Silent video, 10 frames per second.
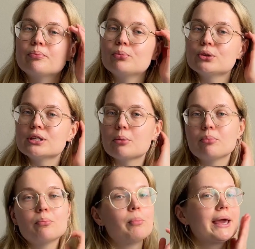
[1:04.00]
put
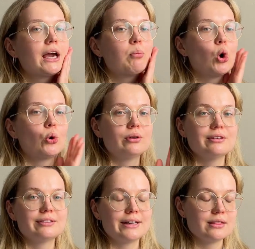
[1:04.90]
some makeup
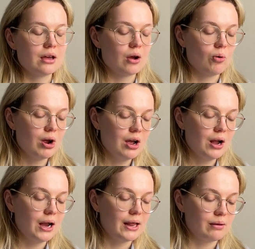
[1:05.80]
on right now,
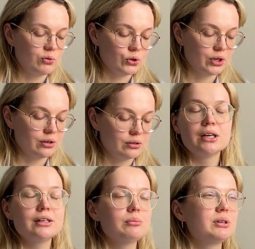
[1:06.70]
and I'm gonna
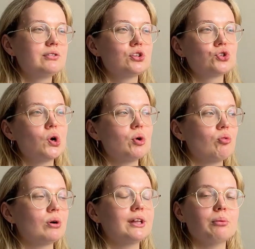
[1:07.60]
really briefly show you
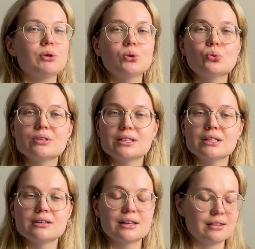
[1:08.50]
what I'm
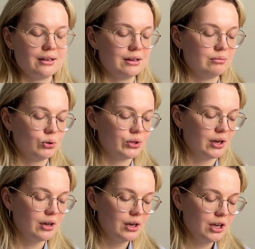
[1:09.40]
using, and then I'm gonna
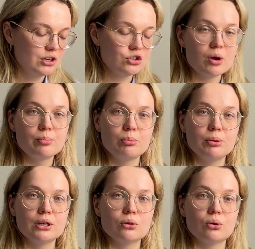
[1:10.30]
jump a
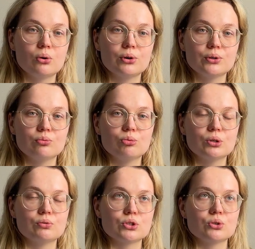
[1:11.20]
bit on
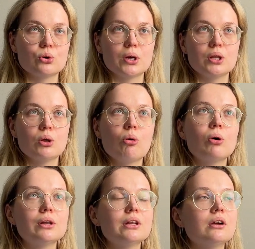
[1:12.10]
what was going
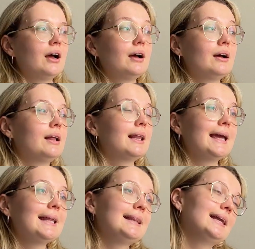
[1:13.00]
on
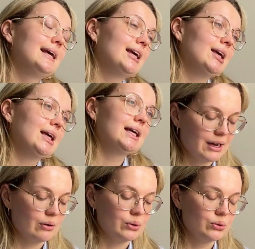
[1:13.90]
lately,
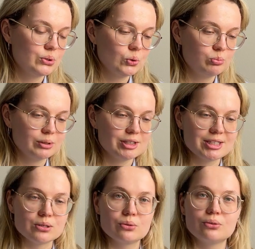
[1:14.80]
how YouTube
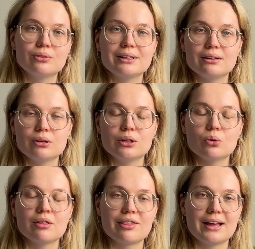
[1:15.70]
is in
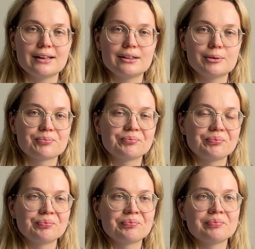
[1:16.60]
all that.
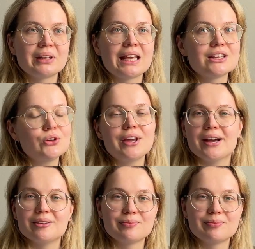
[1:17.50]
So yeah.